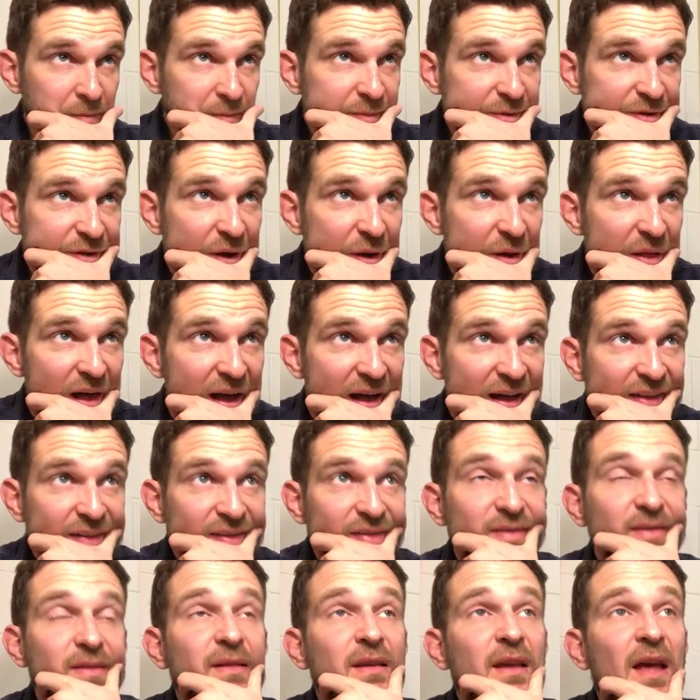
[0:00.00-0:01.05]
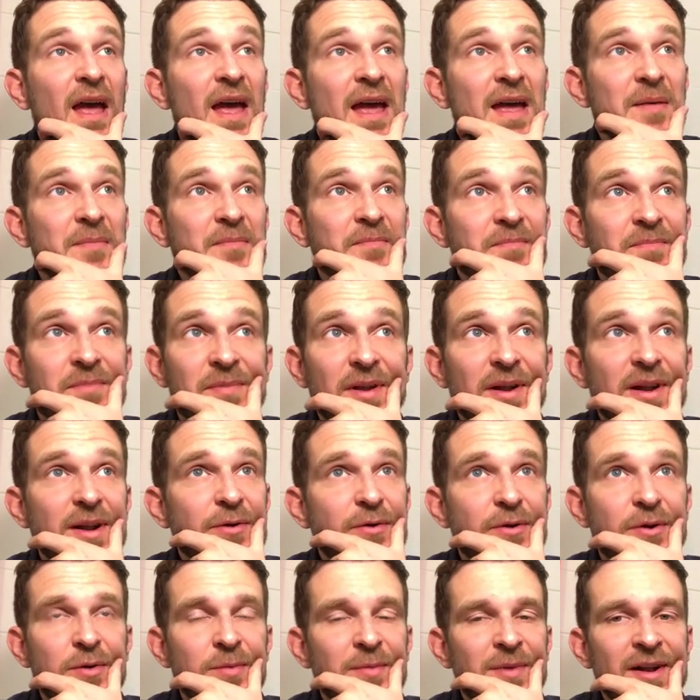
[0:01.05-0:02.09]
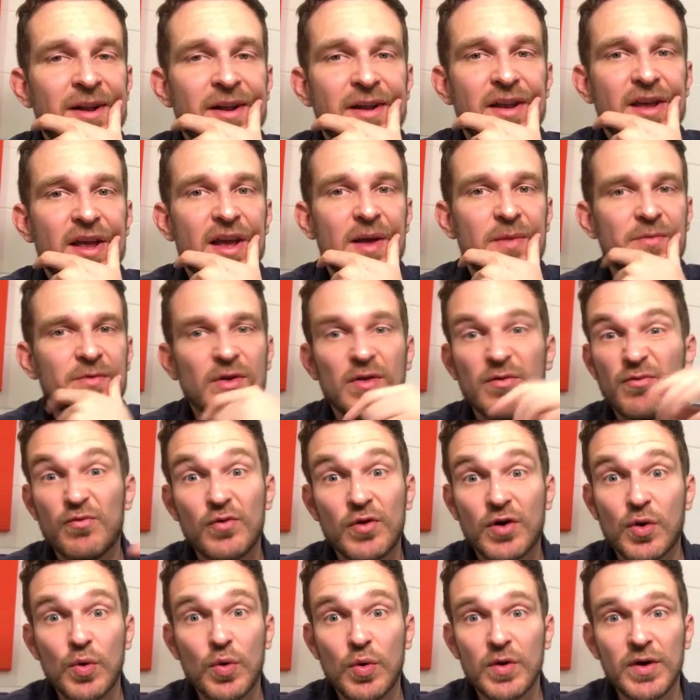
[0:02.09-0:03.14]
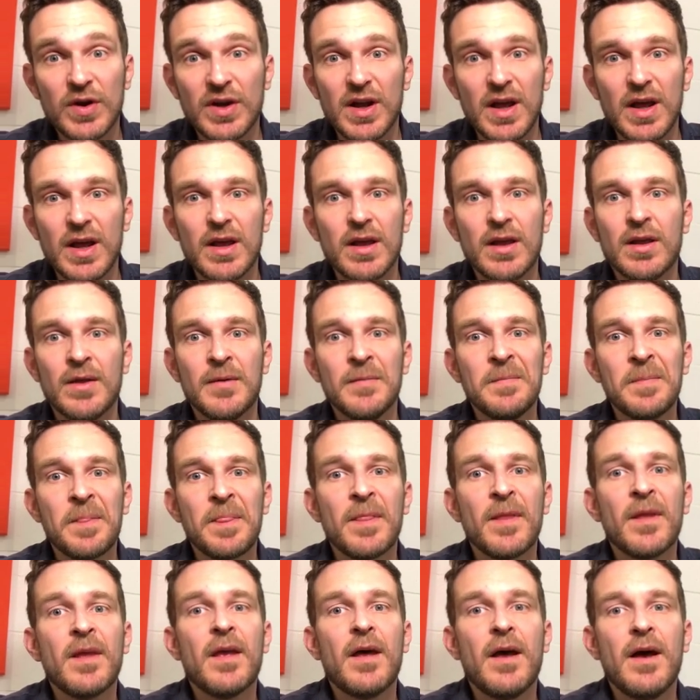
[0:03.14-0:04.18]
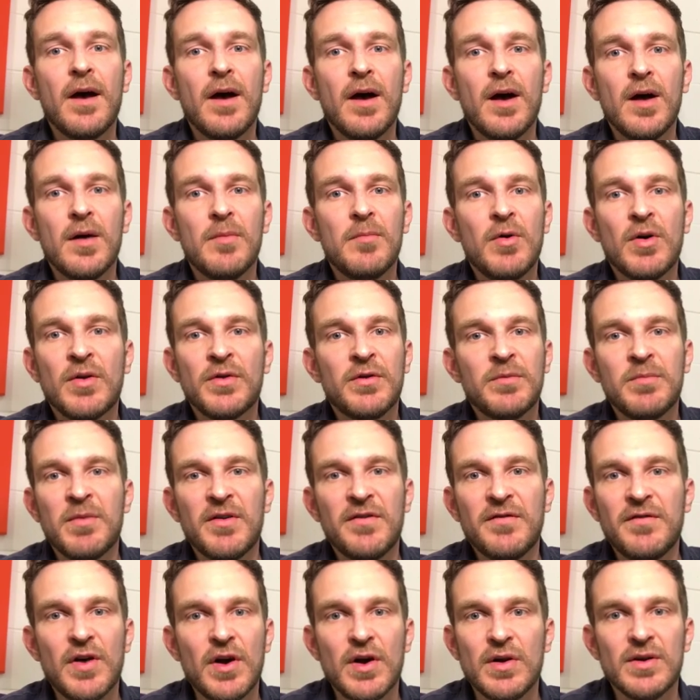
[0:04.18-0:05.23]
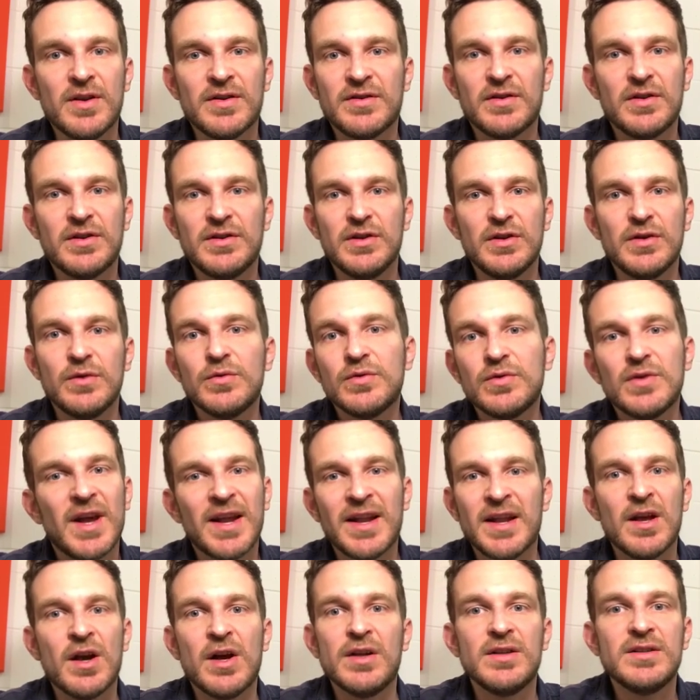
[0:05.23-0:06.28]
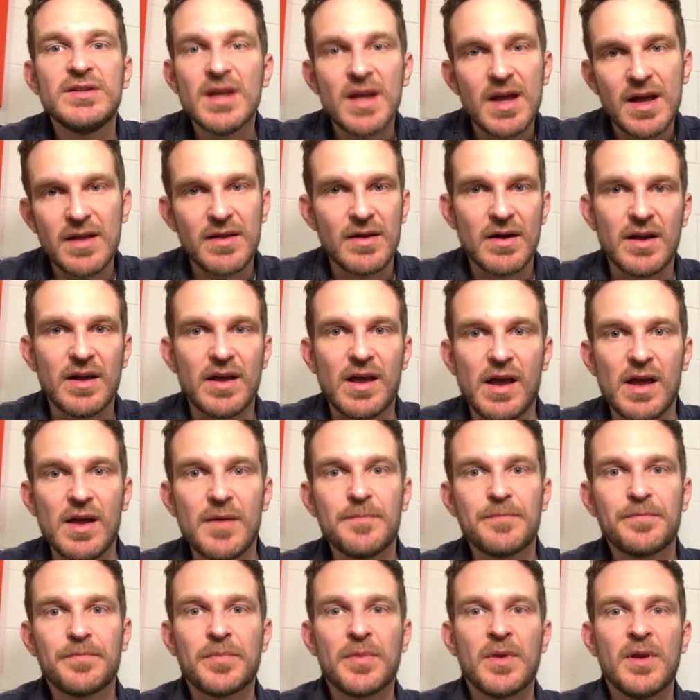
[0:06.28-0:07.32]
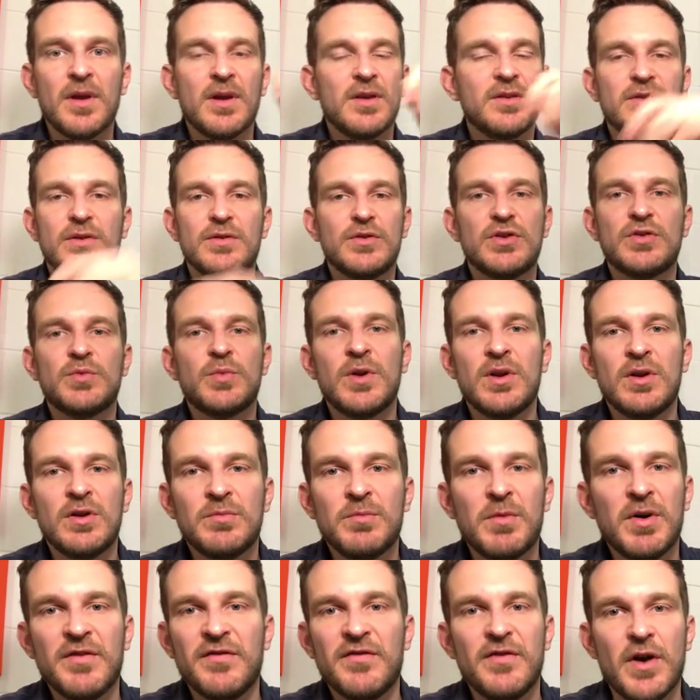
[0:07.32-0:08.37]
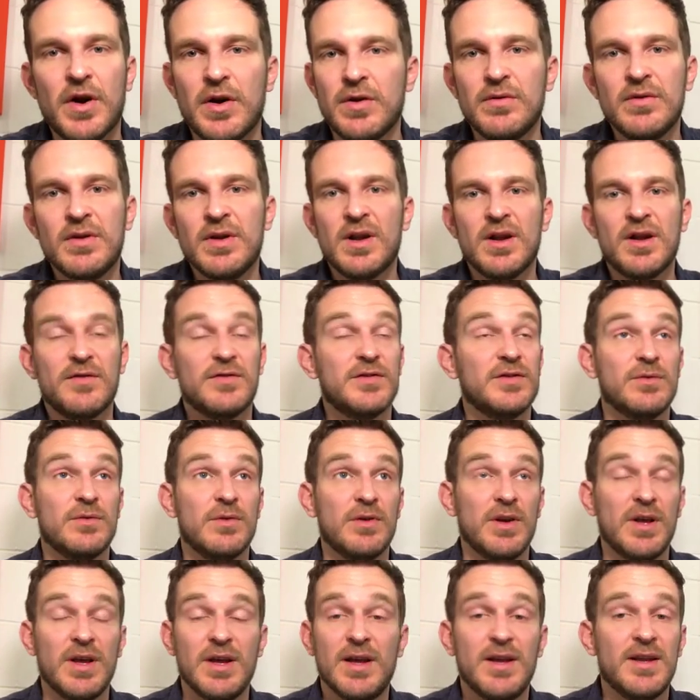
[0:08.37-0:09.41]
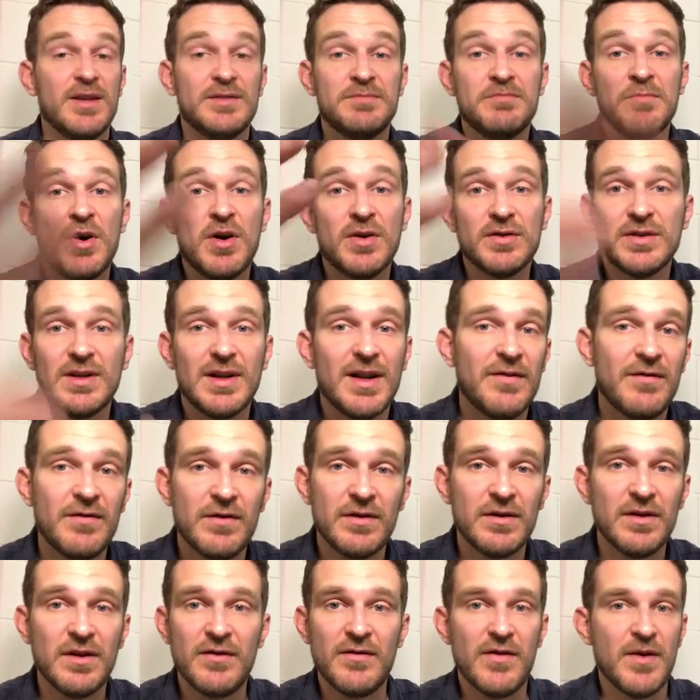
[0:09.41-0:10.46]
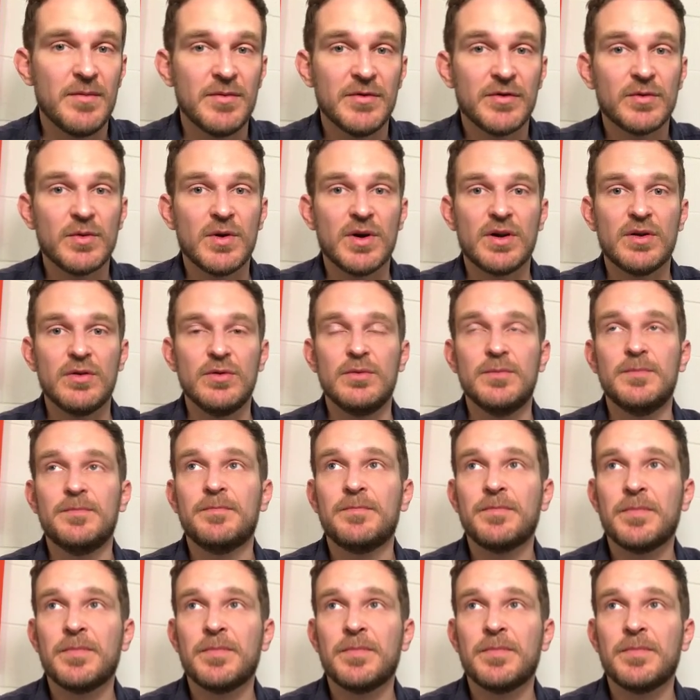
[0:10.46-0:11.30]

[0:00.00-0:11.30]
So that came, the lyrical melody came, so I recorded it onto my phone, as I do any idea that I get. So it just went on my phone, and I've still got it, and it's marked 11th of November. It's quite cool.